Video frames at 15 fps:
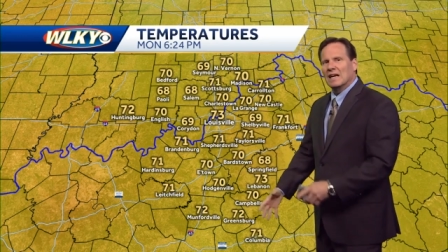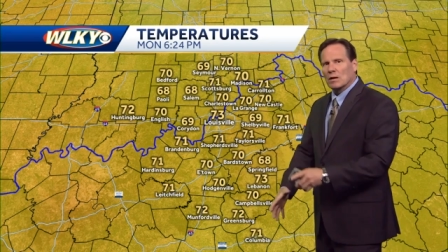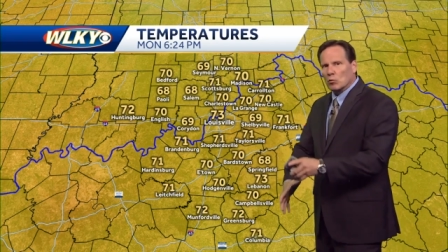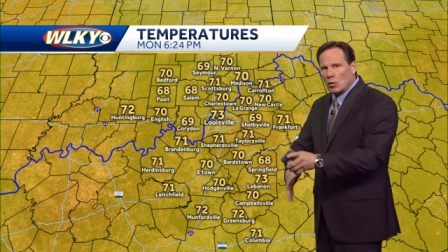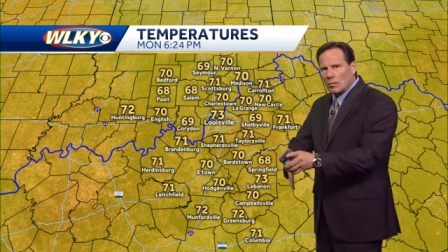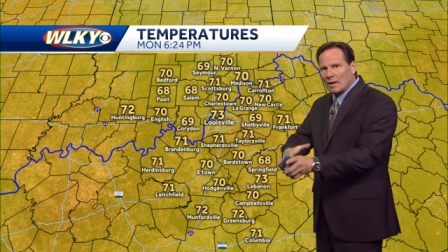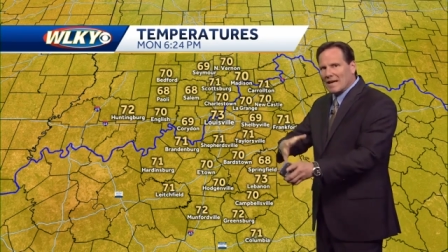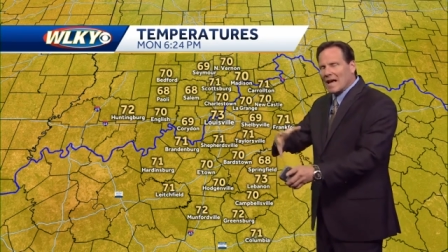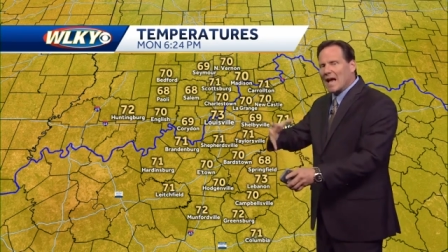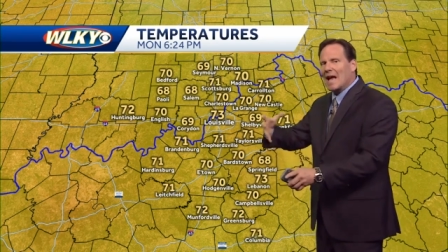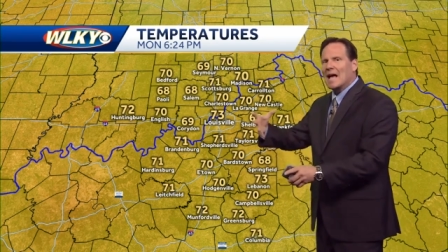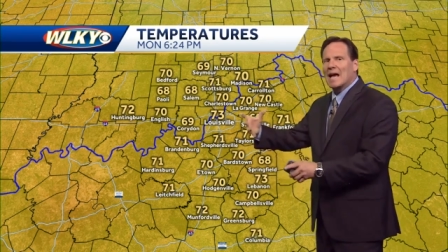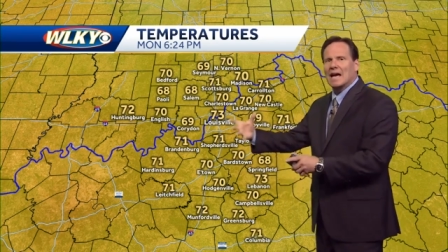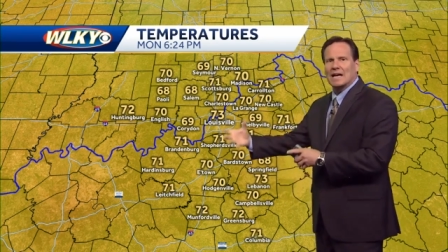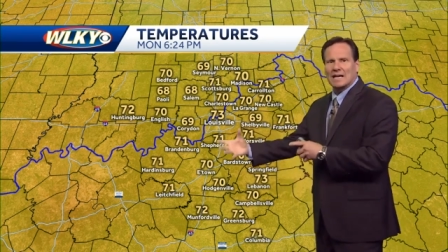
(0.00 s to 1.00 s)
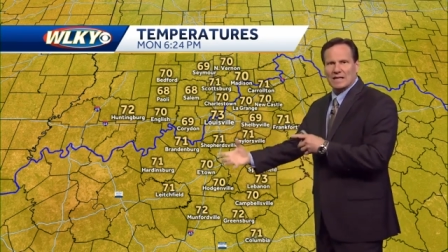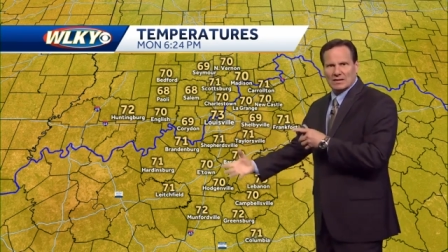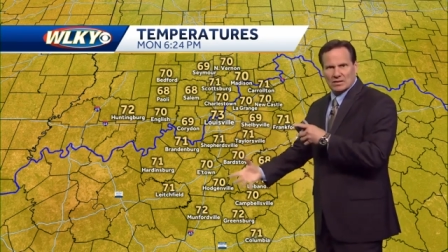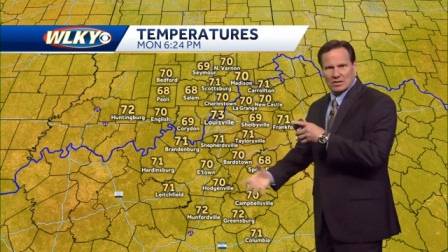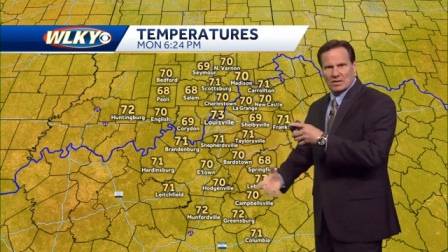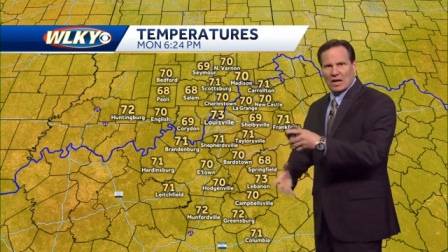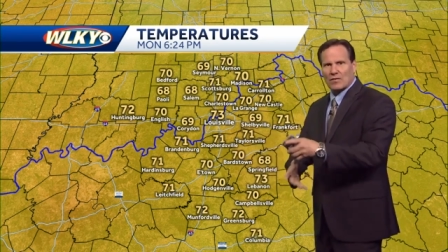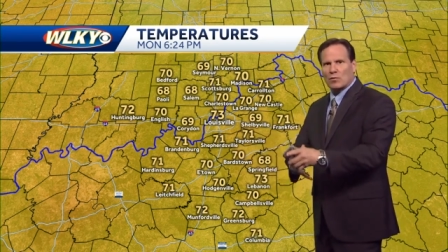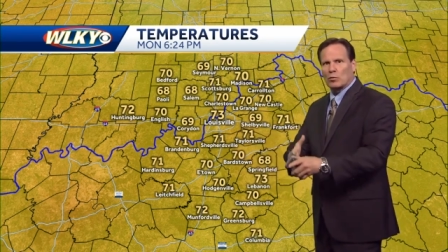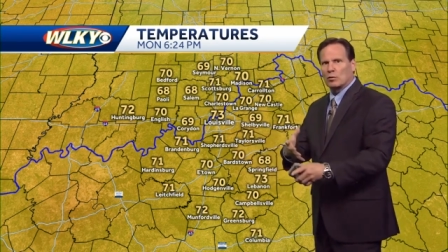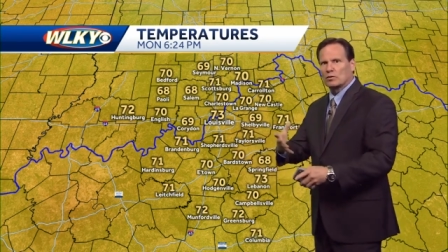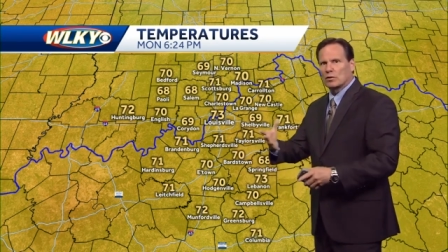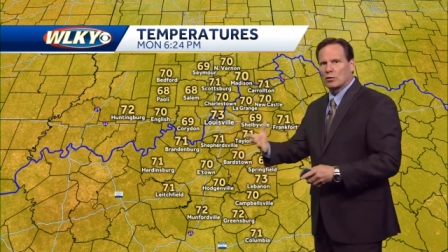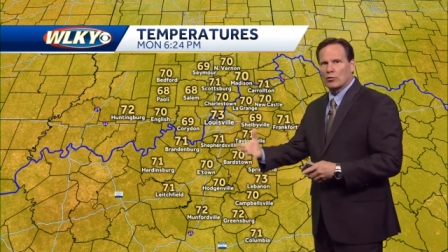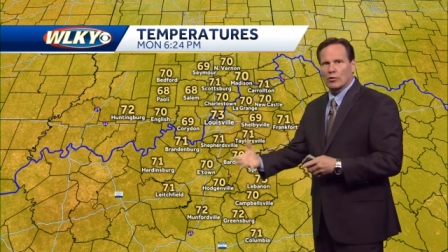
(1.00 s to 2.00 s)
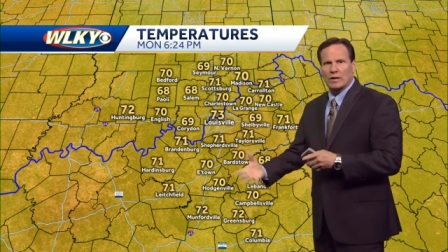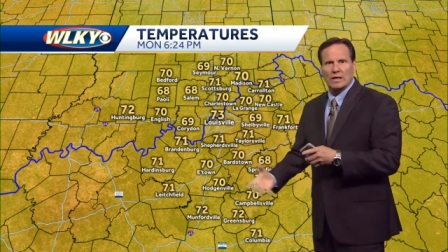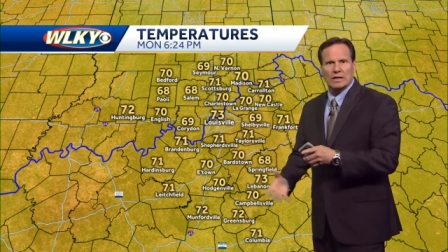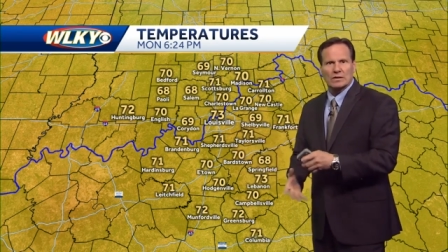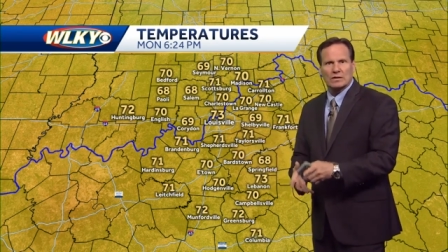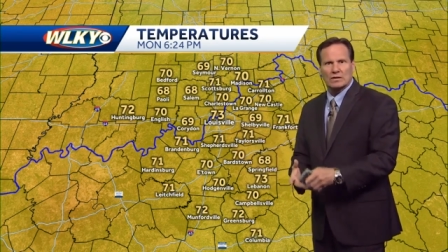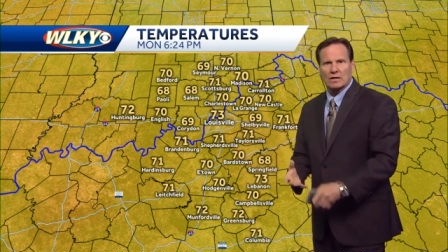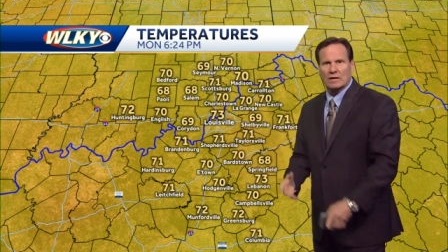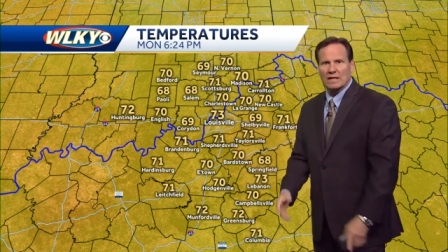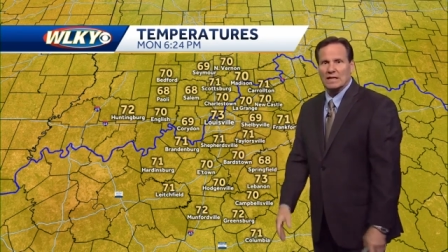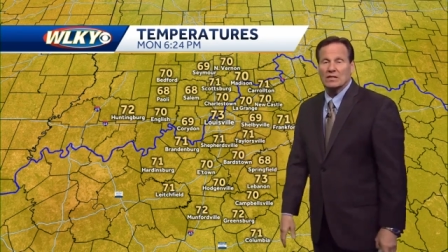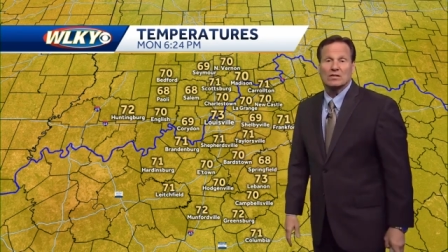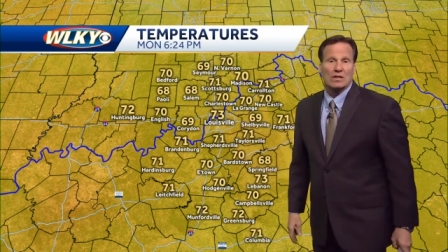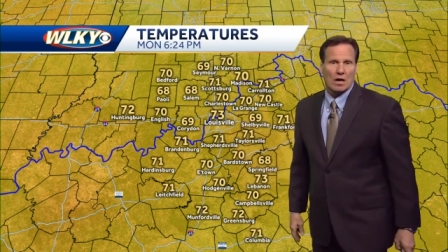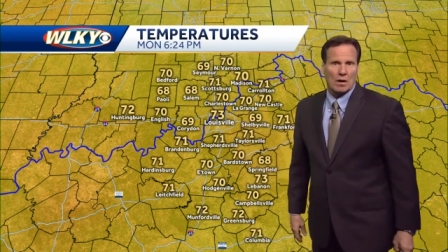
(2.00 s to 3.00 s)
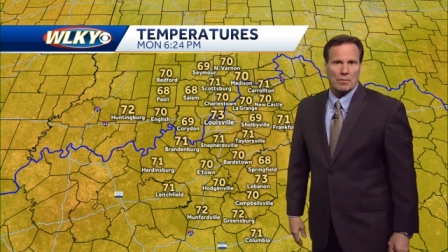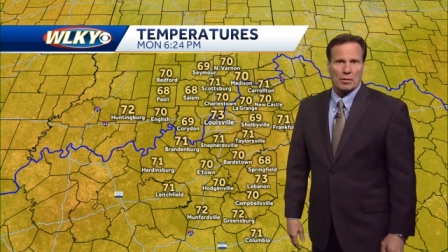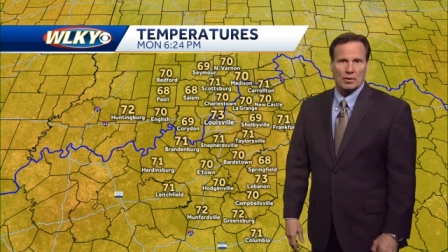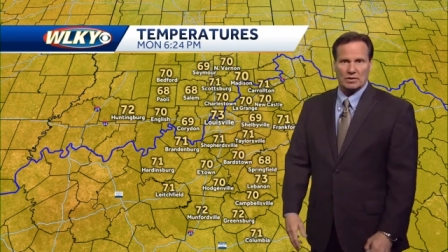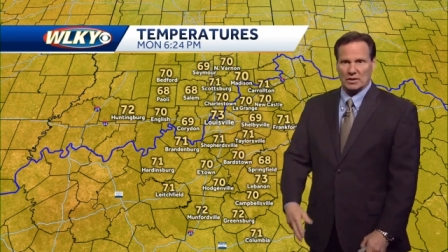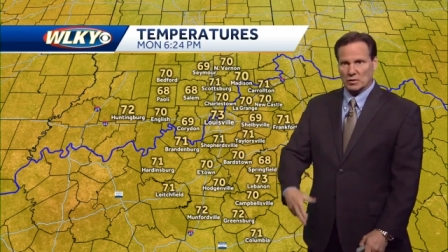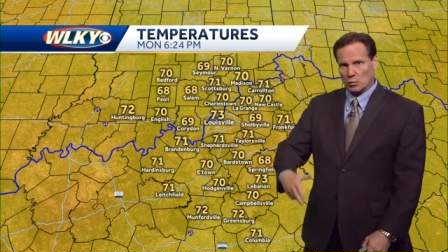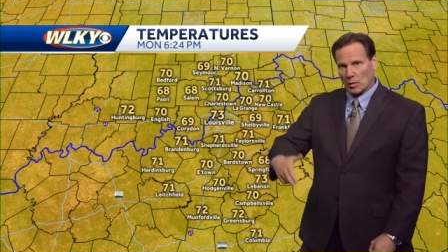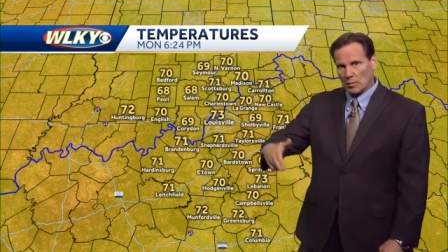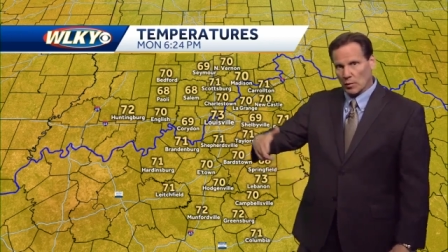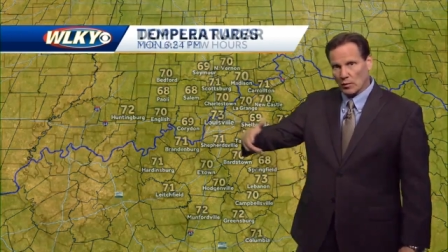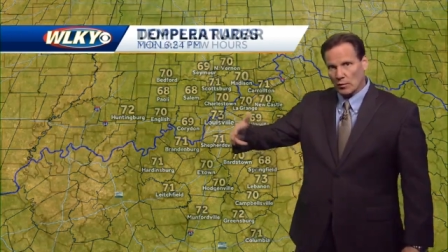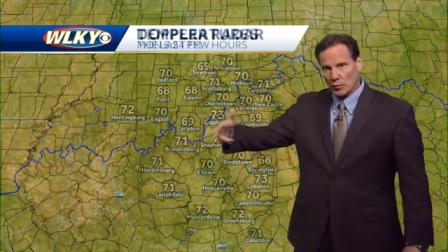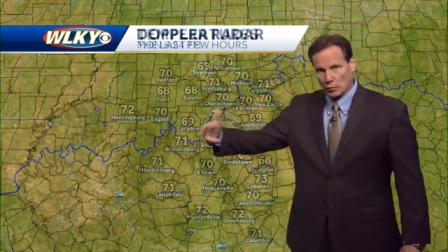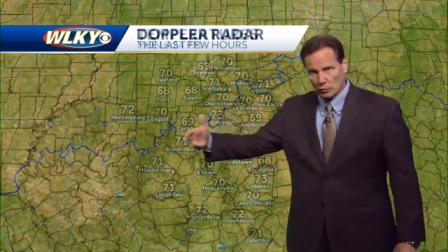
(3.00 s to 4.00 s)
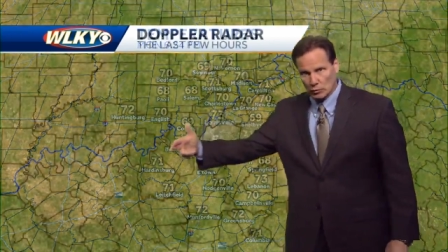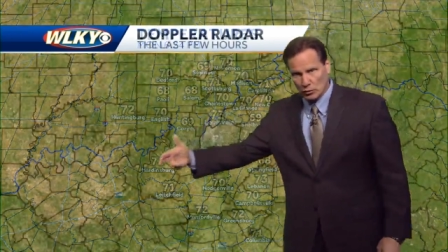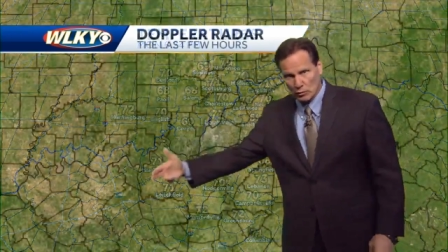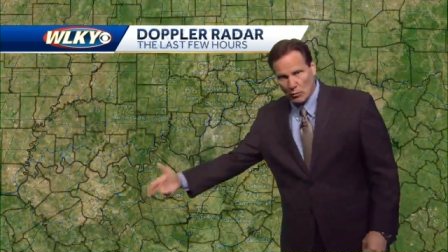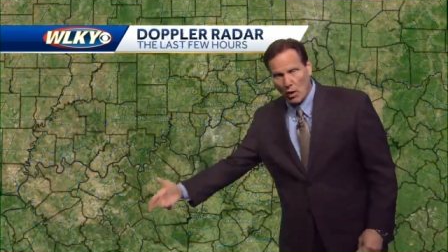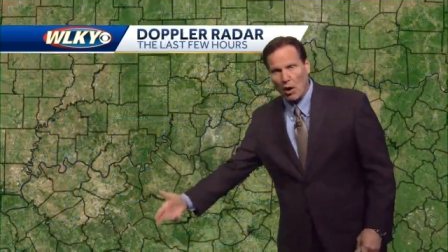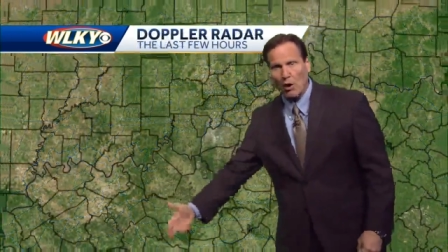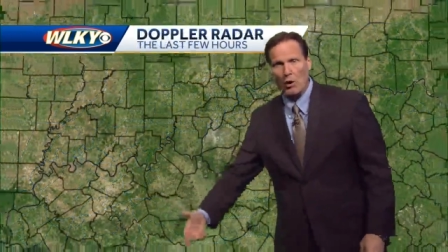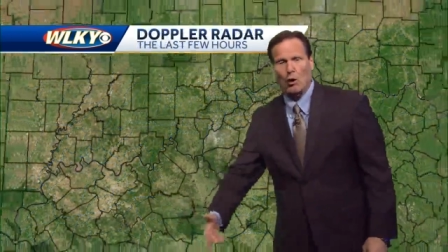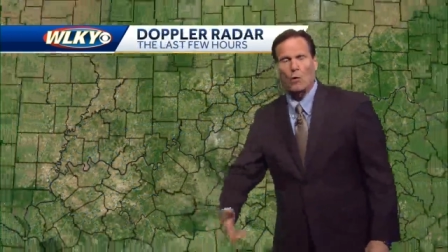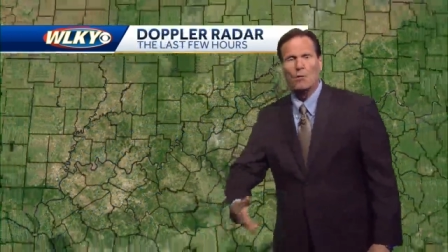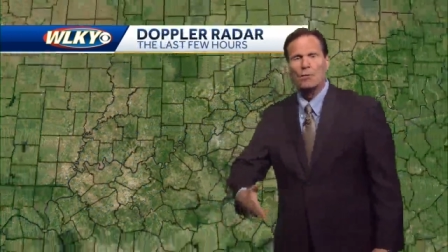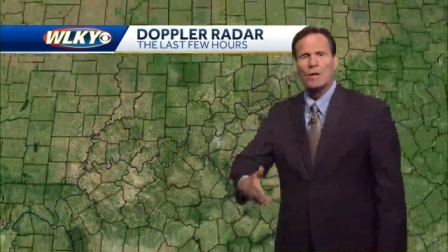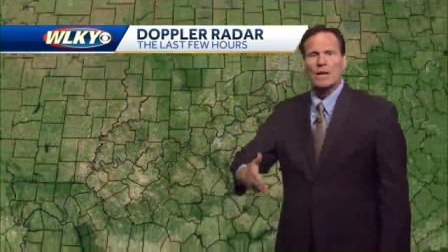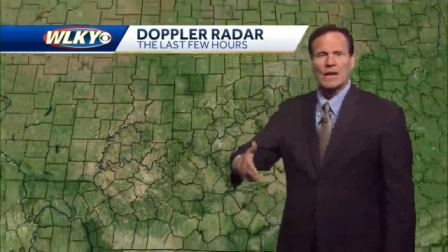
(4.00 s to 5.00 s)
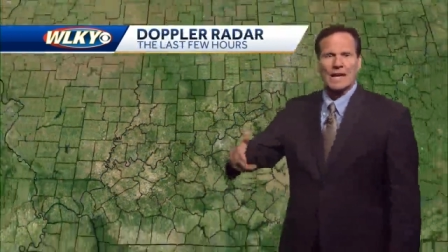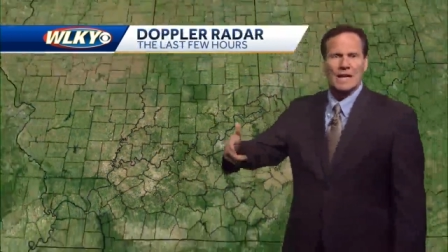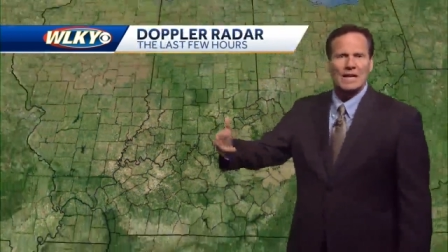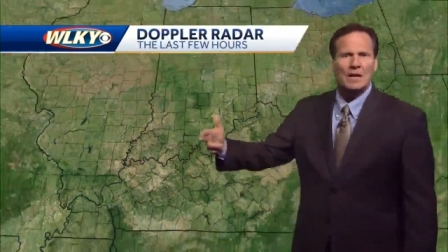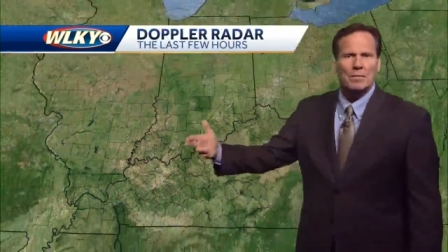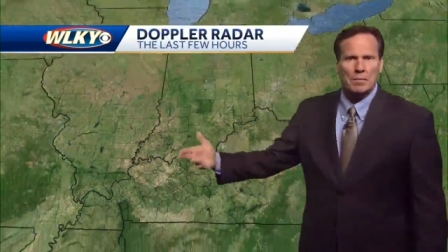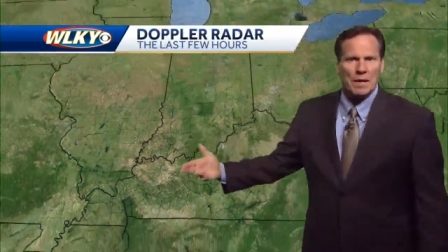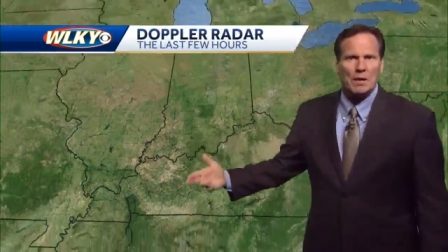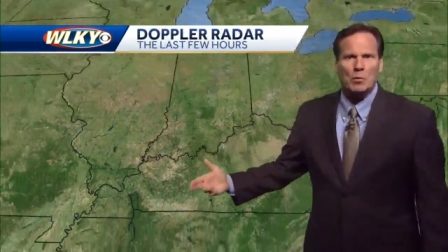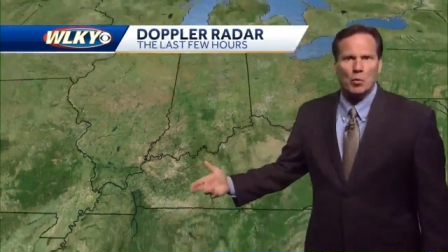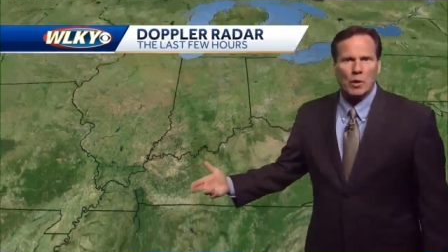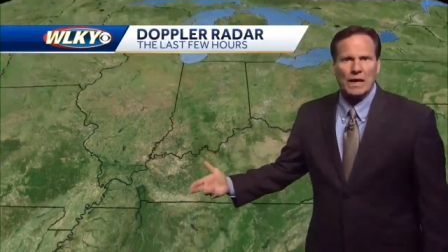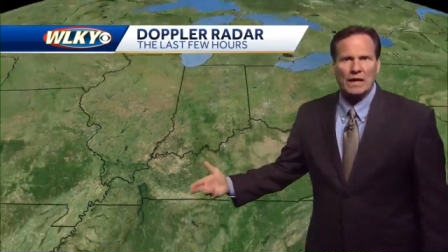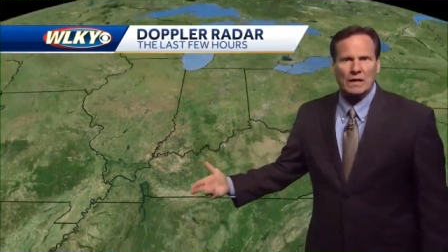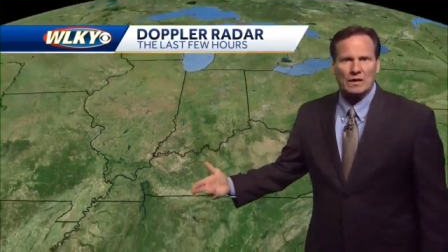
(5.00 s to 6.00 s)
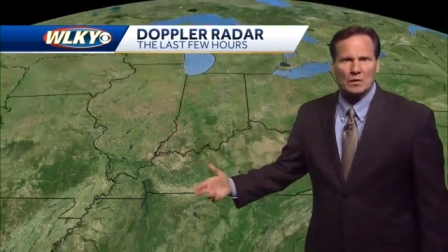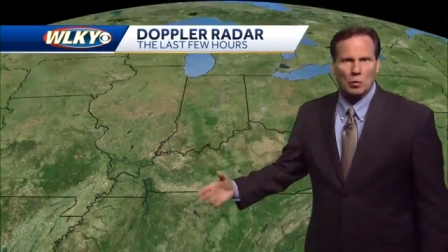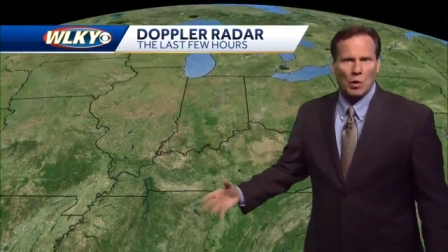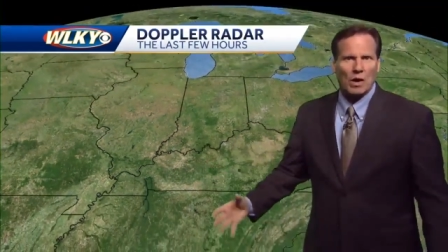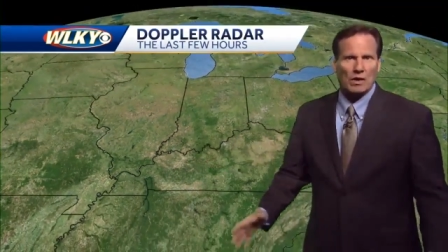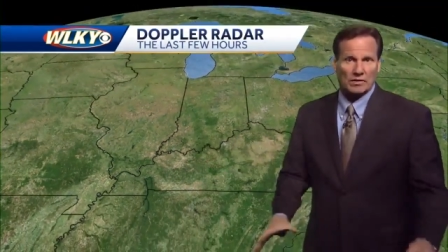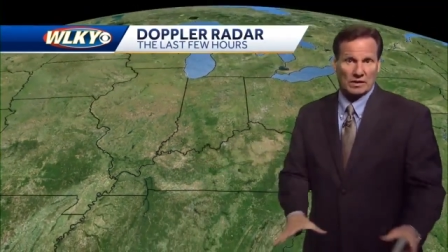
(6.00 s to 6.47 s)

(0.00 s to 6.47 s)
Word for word: And we'll be adding several degrees to these numbers as we move through tomorrow into midweek as well.